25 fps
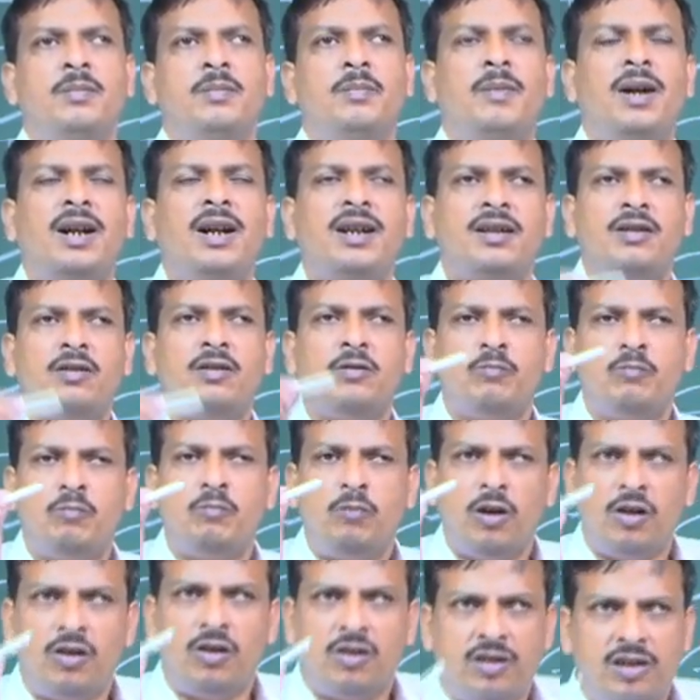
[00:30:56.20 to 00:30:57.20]
but
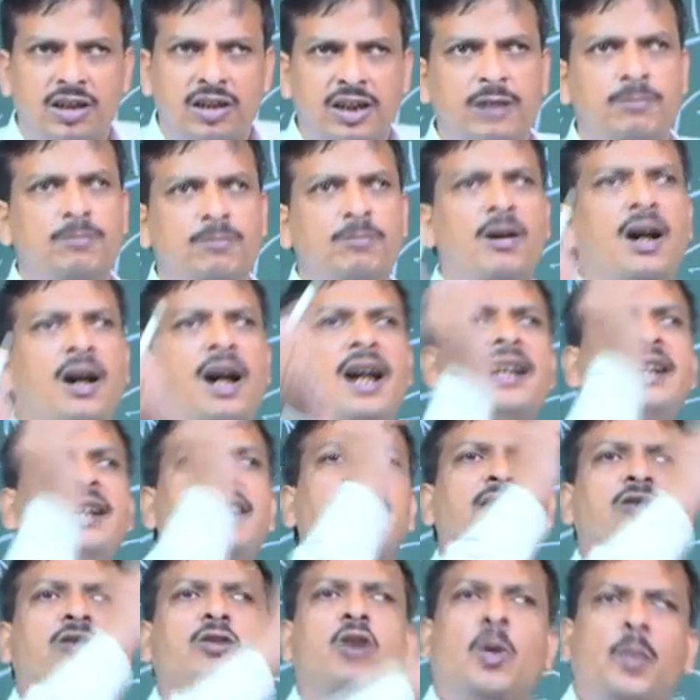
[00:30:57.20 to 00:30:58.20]
for
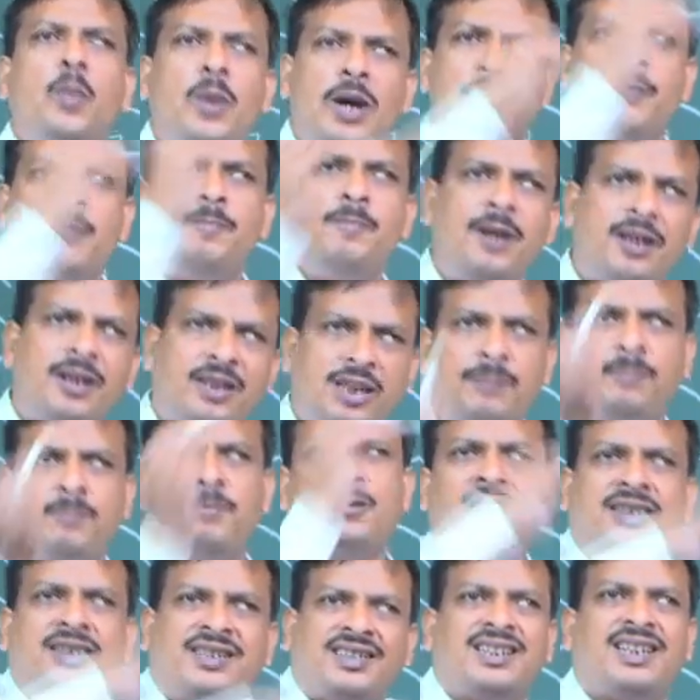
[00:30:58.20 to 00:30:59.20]
defining domain
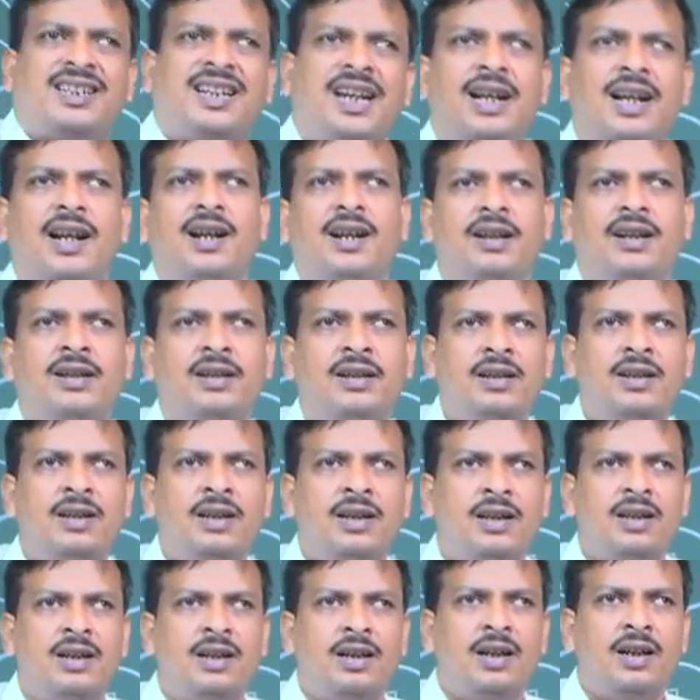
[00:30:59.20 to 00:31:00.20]
specific skill,
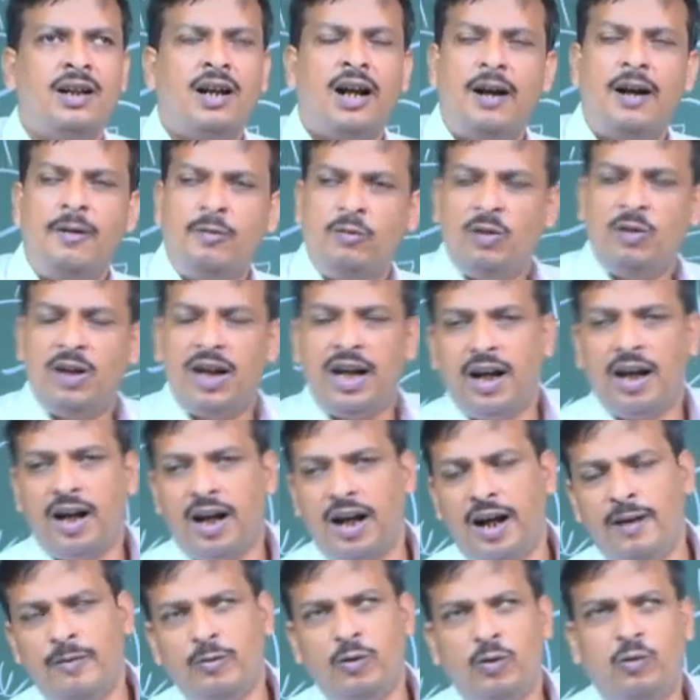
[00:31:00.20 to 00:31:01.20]
I
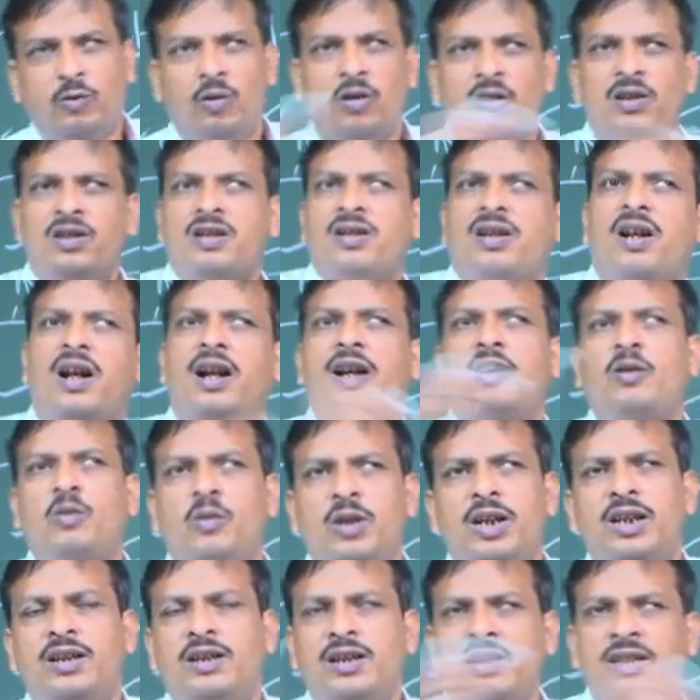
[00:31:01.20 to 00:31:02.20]
have to consult
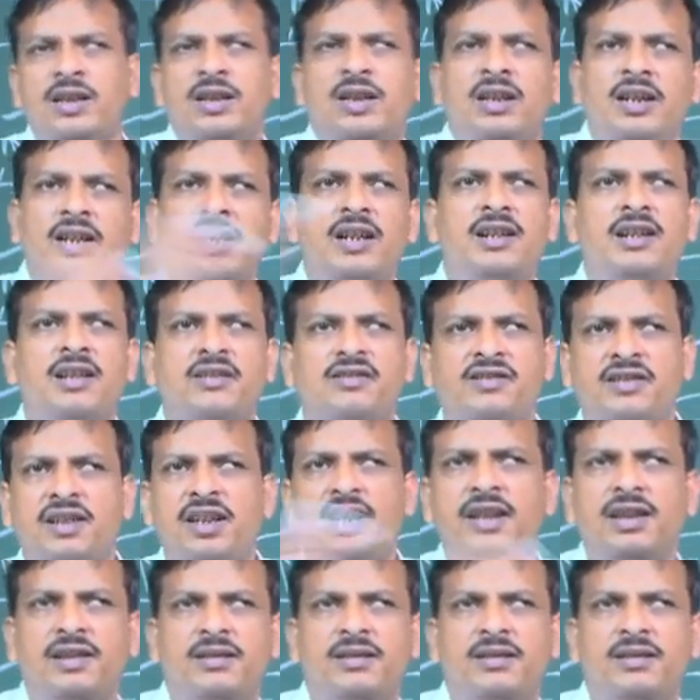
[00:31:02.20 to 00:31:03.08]
with industry.